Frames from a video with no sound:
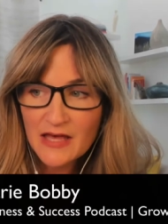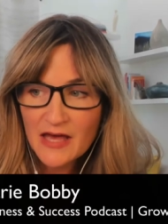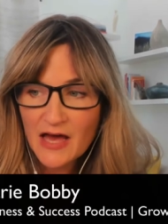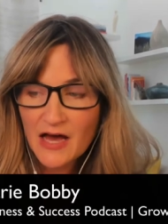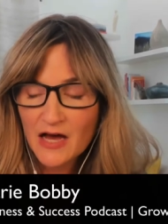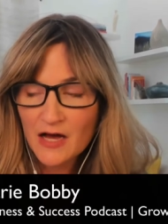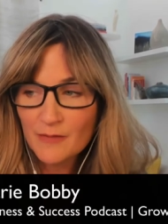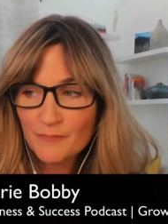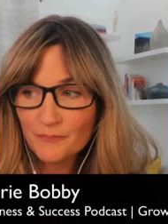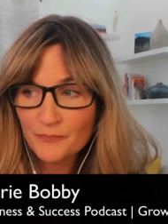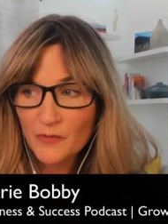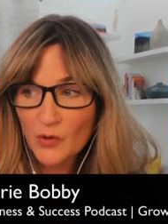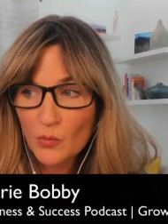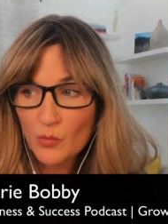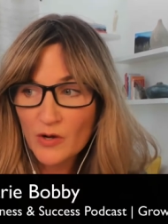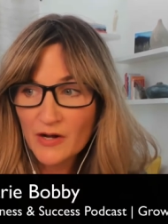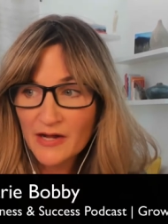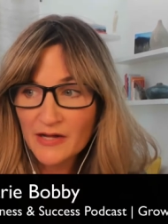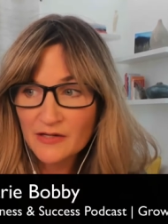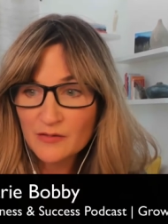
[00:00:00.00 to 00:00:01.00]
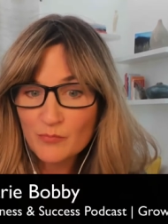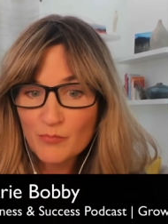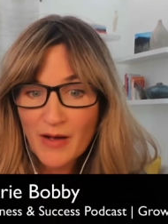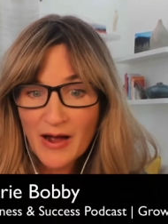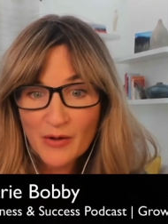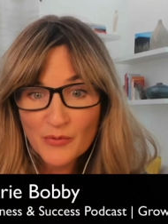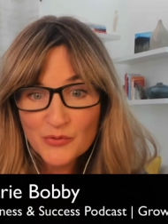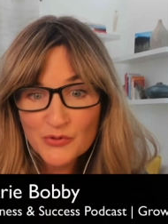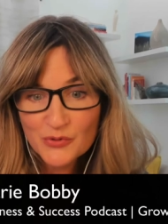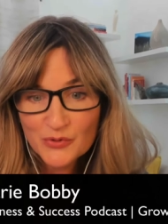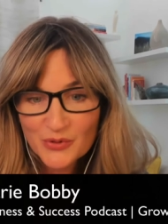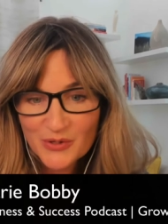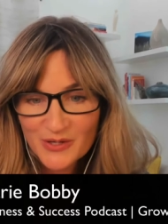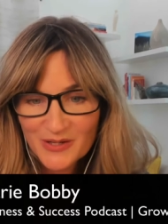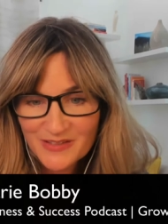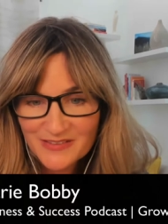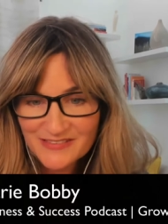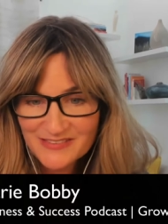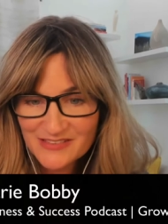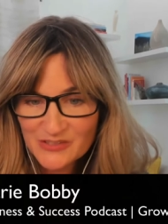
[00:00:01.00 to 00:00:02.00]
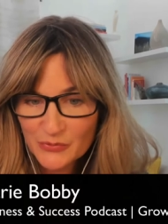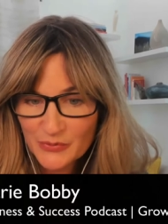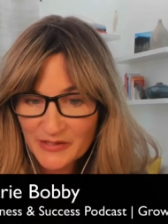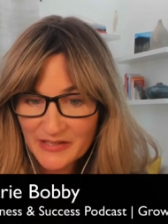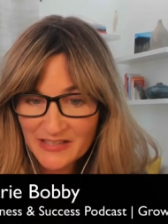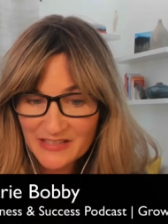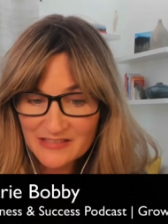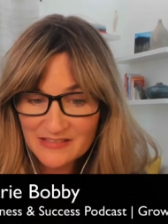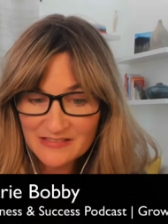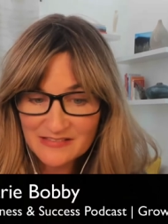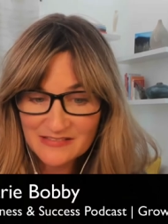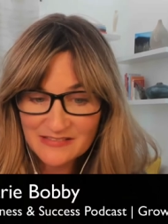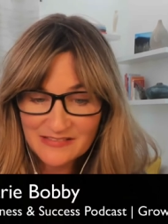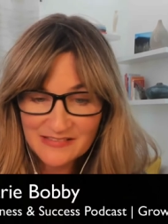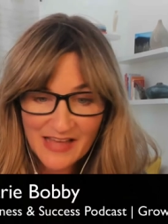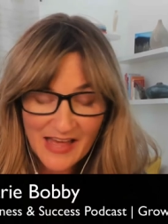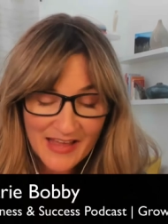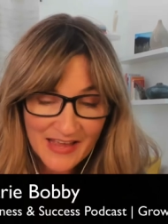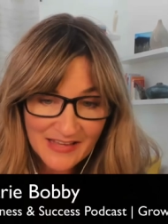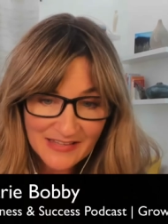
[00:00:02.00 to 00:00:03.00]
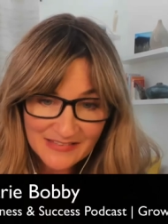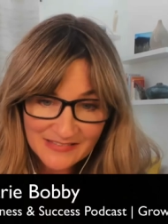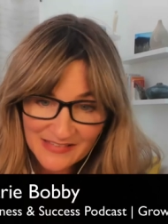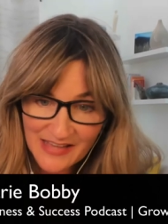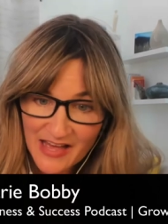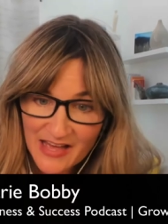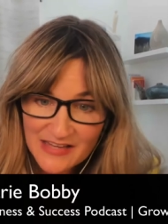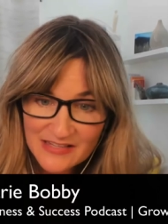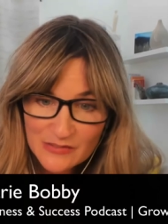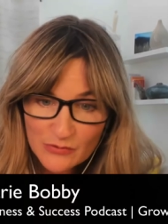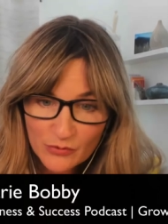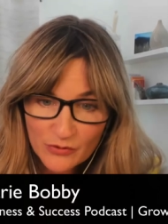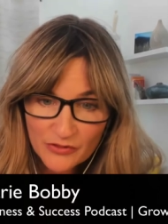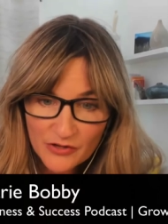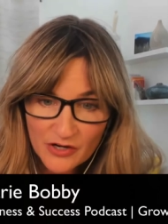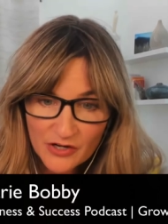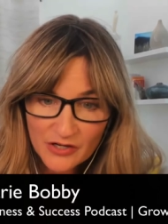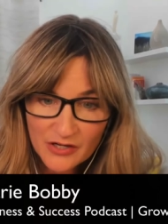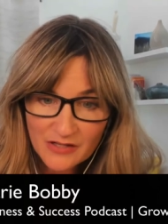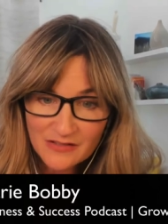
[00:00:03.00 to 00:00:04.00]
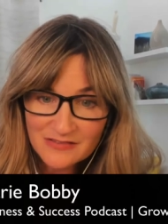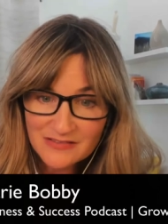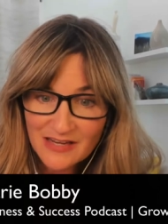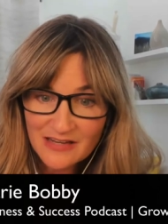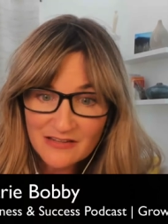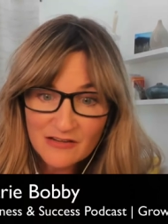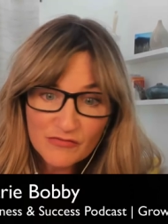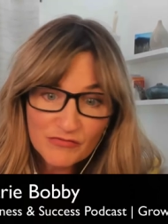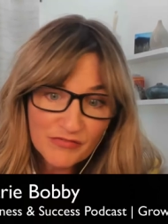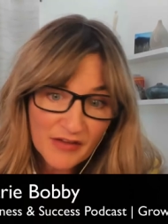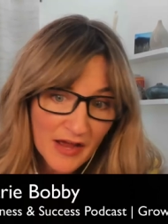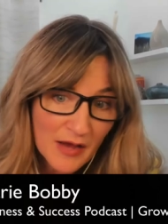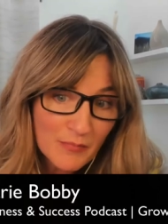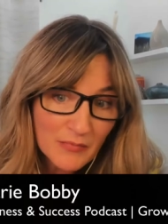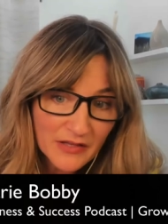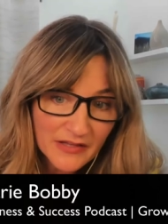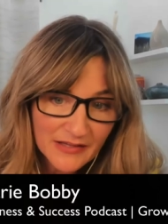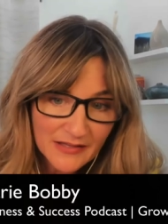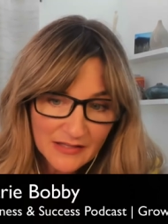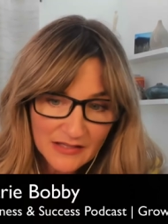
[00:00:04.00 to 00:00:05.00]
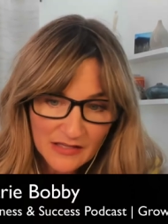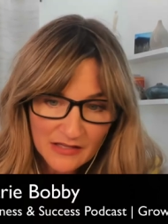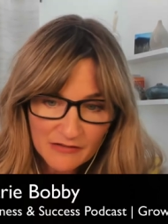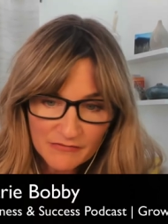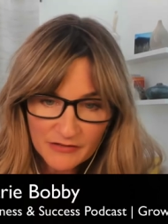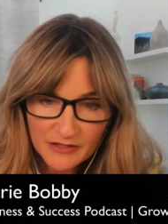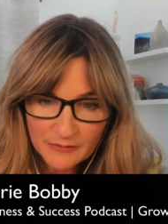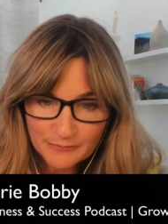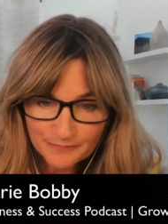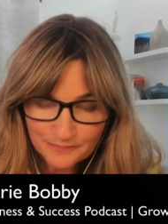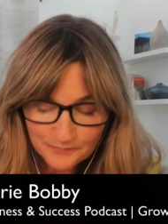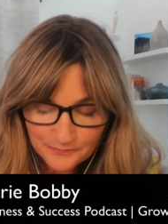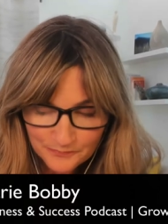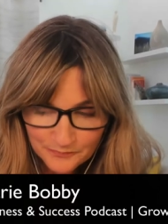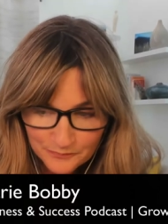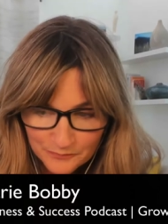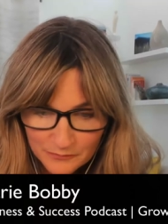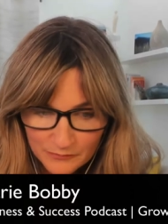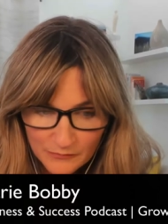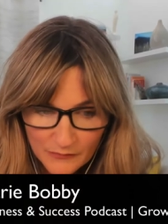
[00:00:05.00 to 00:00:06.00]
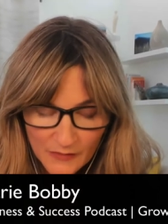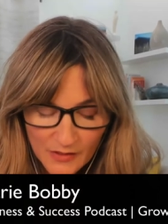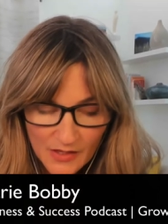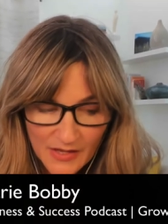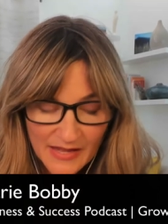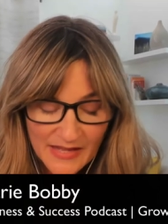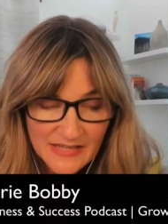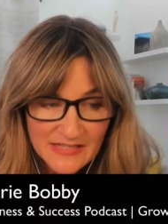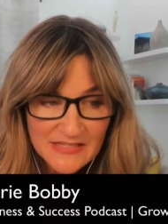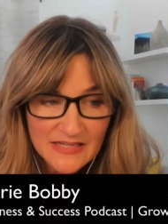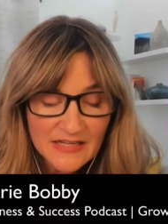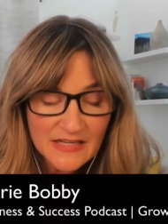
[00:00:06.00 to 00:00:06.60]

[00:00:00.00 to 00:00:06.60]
Um, what kind of boundaries do we need to set set with our extended family even? And